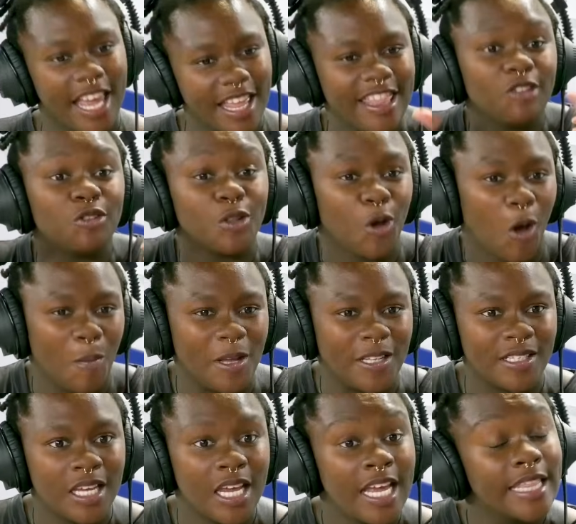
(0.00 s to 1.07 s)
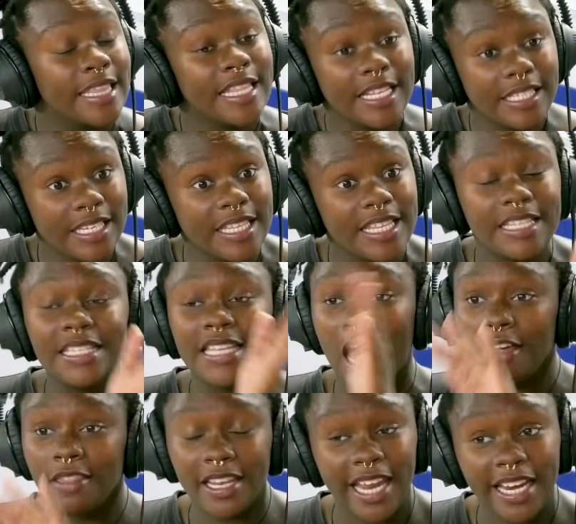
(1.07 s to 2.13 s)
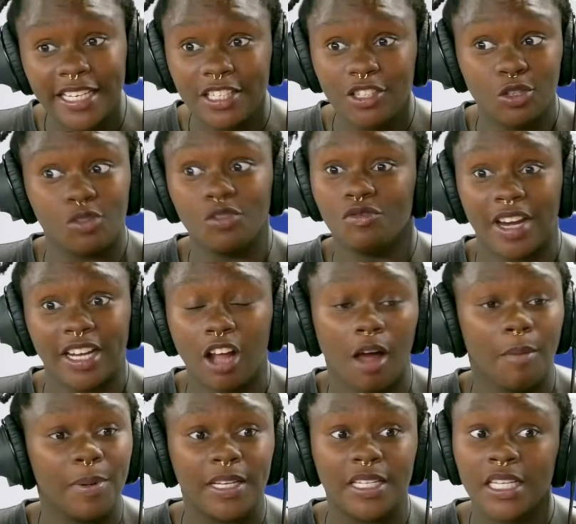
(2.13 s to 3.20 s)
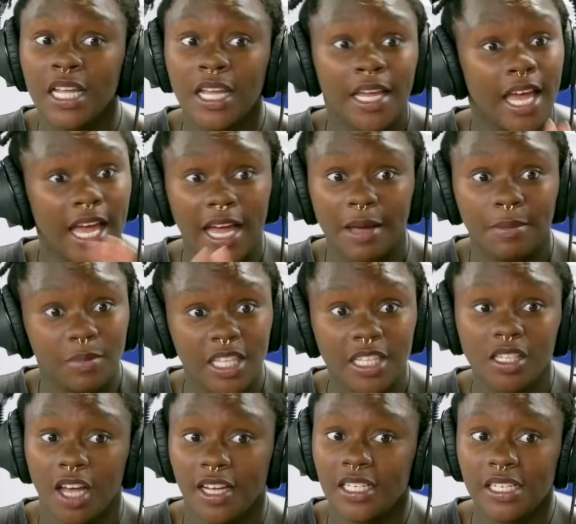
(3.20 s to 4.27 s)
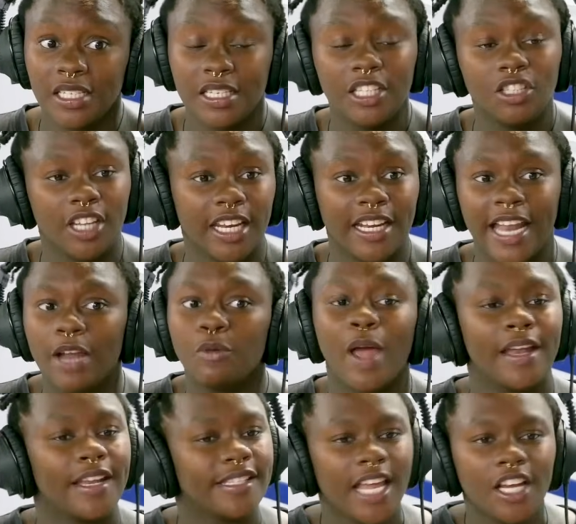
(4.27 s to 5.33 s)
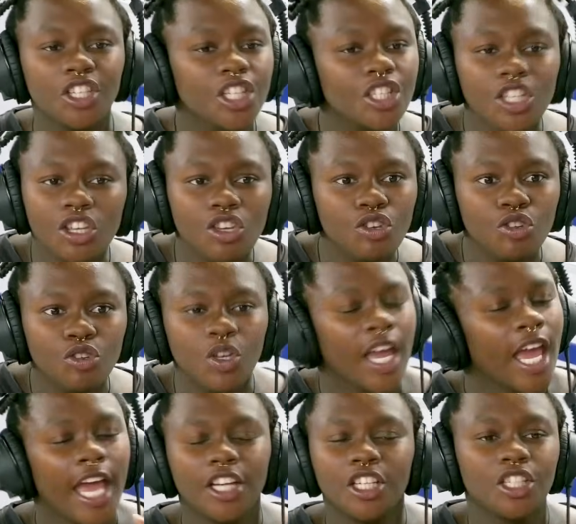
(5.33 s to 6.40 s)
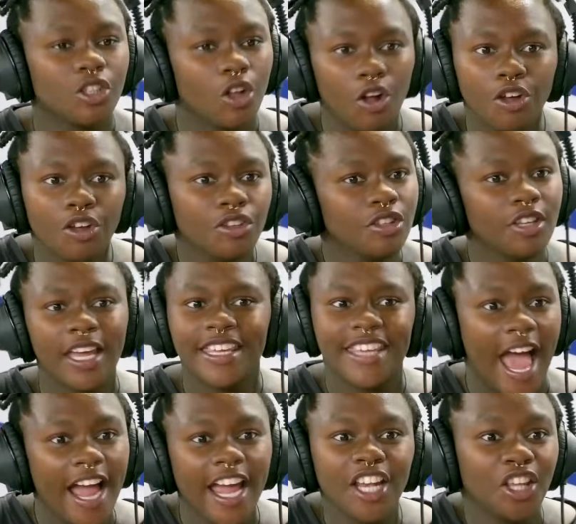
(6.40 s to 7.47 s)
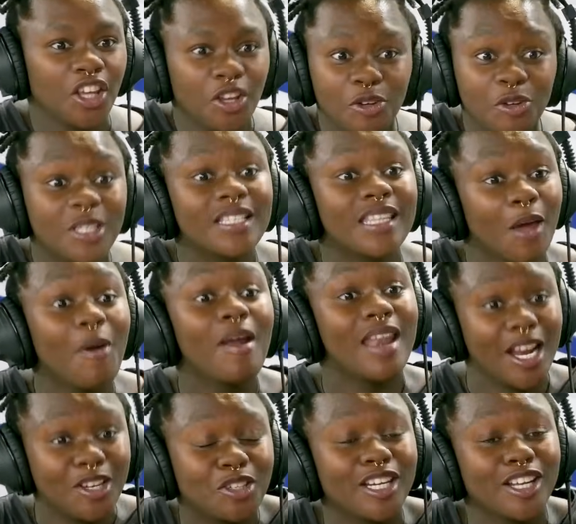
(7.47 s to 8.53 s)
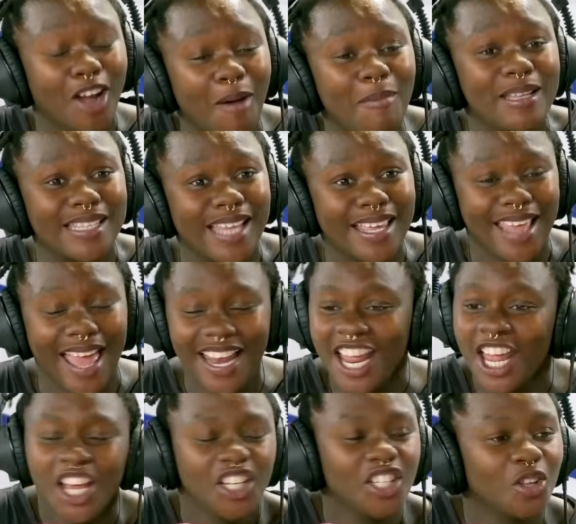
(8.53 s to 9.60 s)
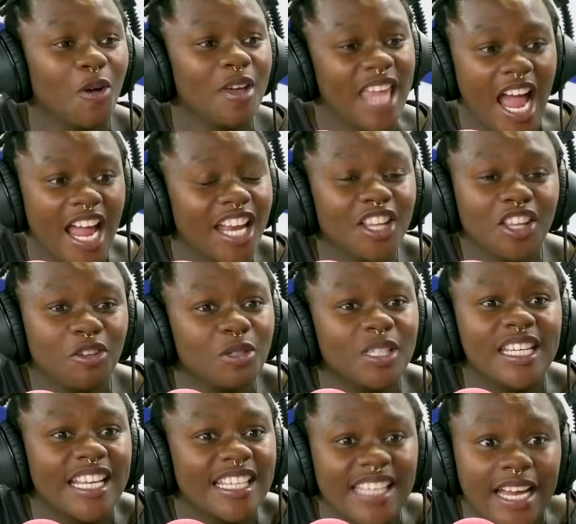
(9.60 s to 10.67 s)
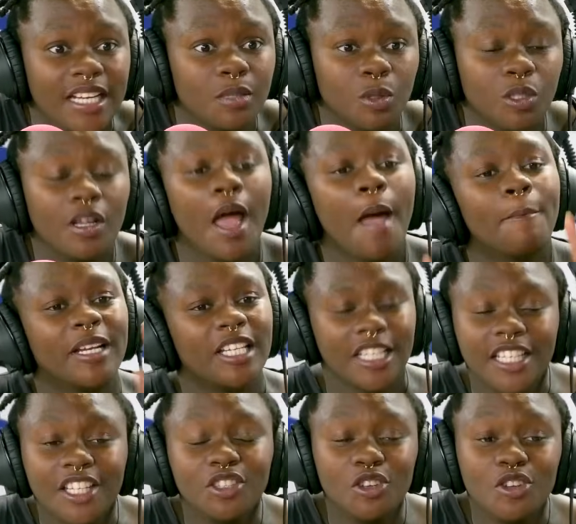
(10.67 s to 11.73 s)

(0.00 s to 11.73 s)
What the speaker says: needs, and those are the comments. Listen, this is how the ladies do red carpet. This artist needs to get in line. We understand she's new and she's all young and cute. There were literally comments like that. She's all young and cute and excitable, but she